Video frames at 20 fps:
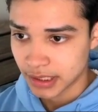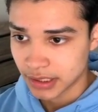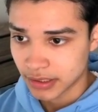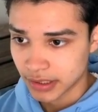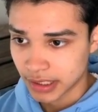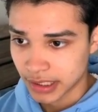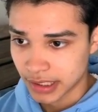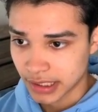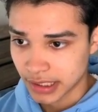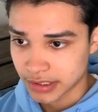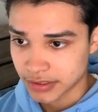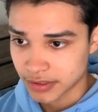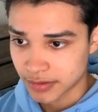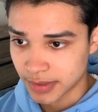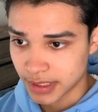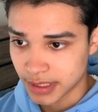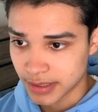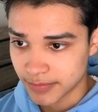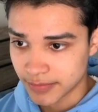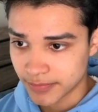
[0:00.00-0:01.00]
Okay, that should
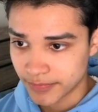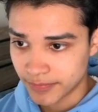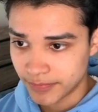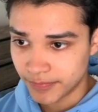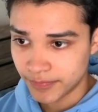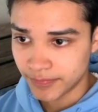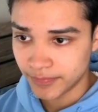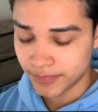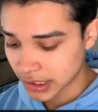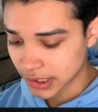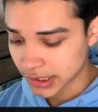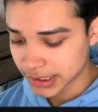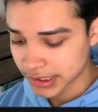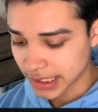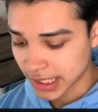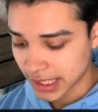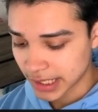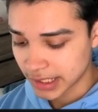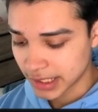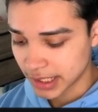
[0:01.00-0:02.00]
be it. Now let's
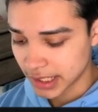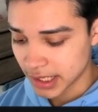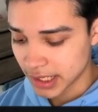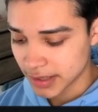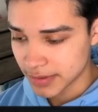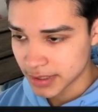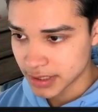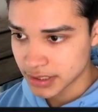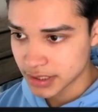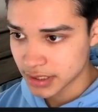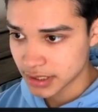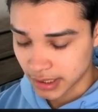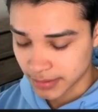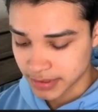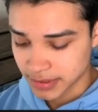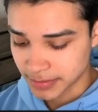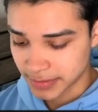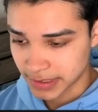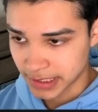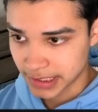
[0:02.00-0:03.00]
add an image,
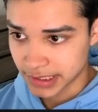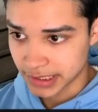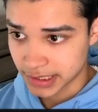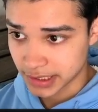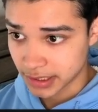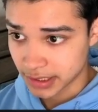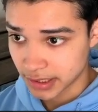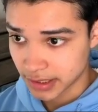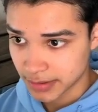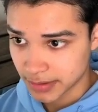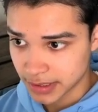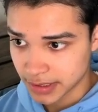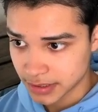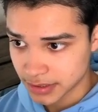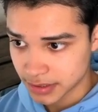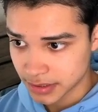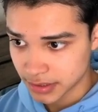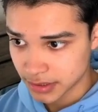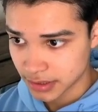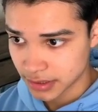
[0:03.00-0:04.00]
optimized
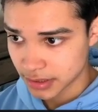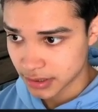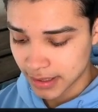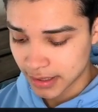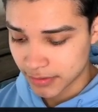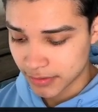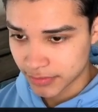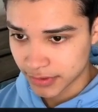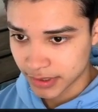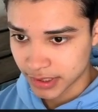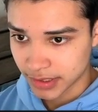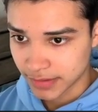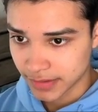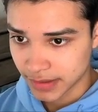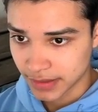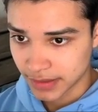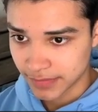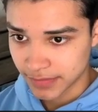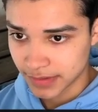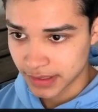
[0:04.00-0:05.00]
image. And we're going to
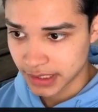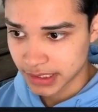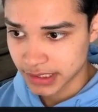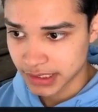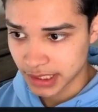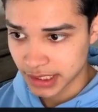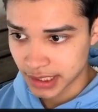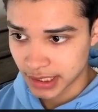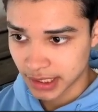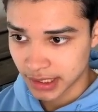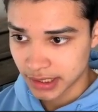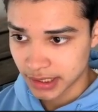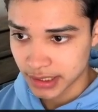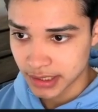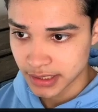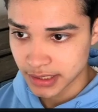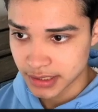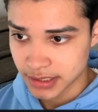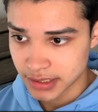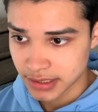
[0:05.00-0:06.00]
give this a
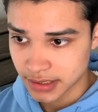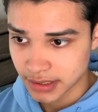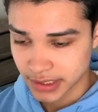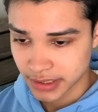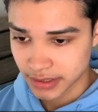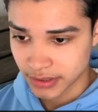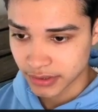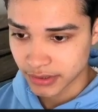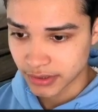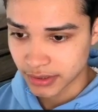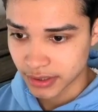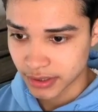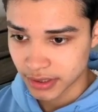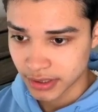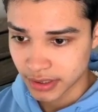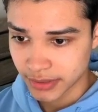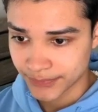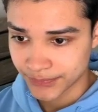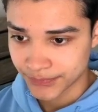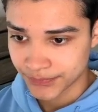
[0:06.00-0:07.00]
height. Take a look.
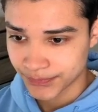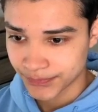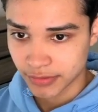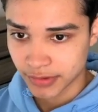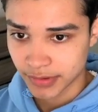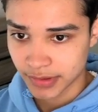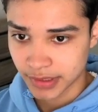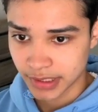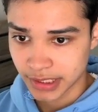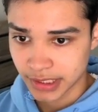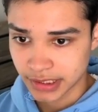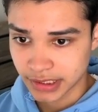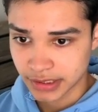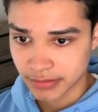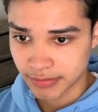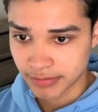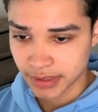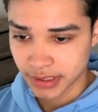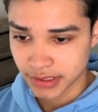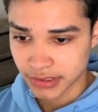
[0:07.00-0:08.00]
We want this
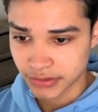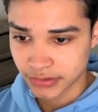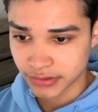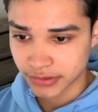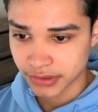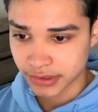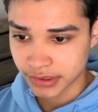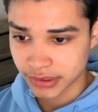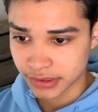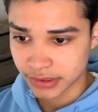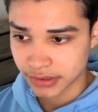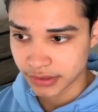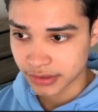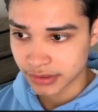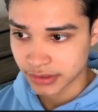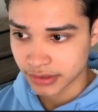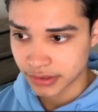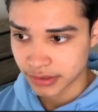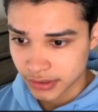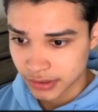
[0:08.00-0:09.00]
in pixels.
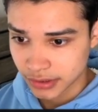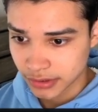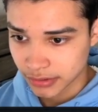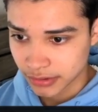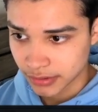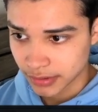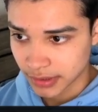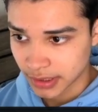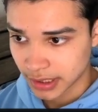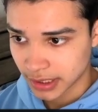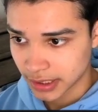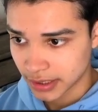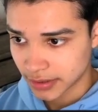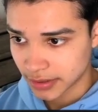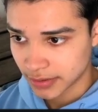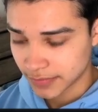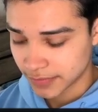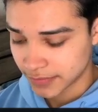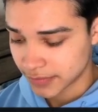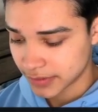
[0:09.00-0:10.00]
So a height
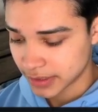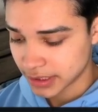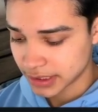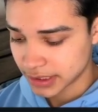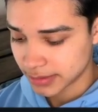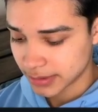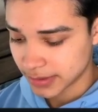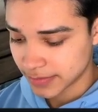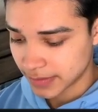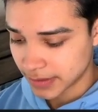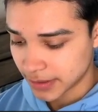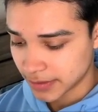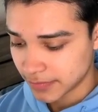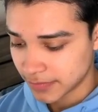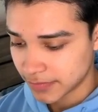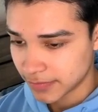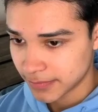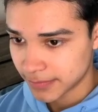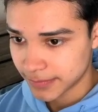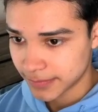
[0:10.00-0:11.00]
of 375
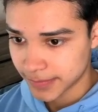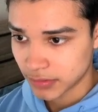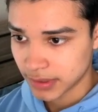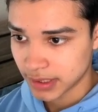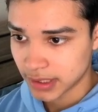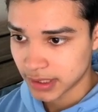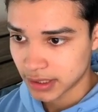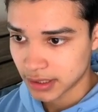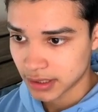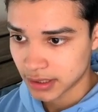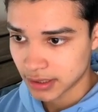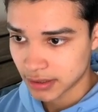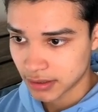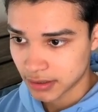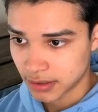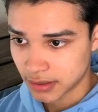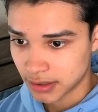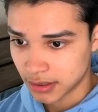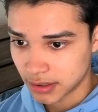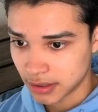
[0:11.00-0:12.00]
with
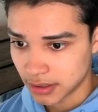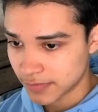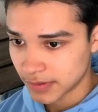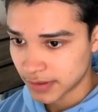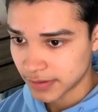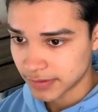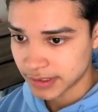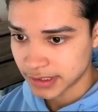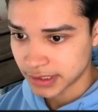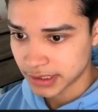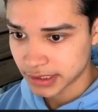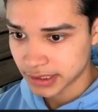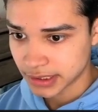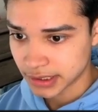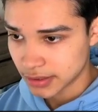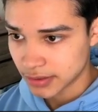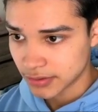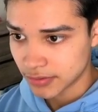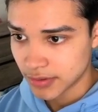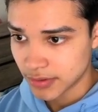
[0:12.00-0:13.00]

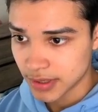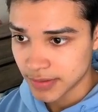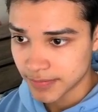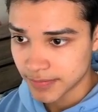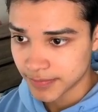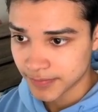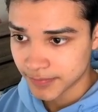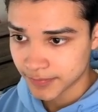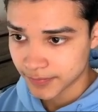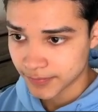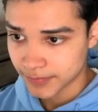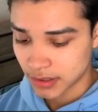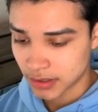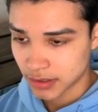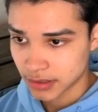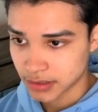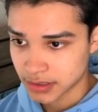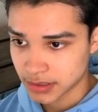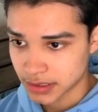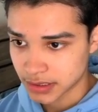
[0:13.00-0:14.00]
563.
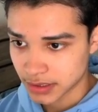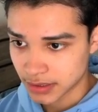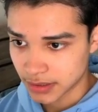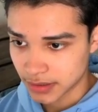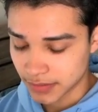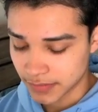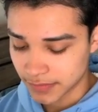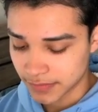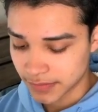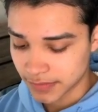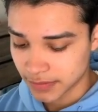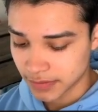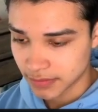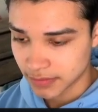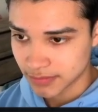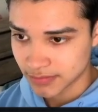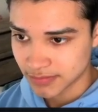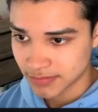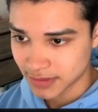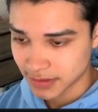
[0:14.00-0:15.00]
Alt of,
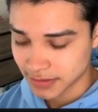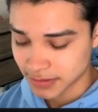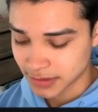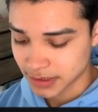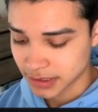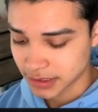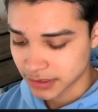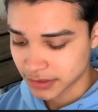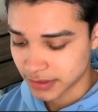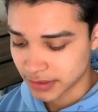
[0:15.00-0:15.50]
I'm going to just do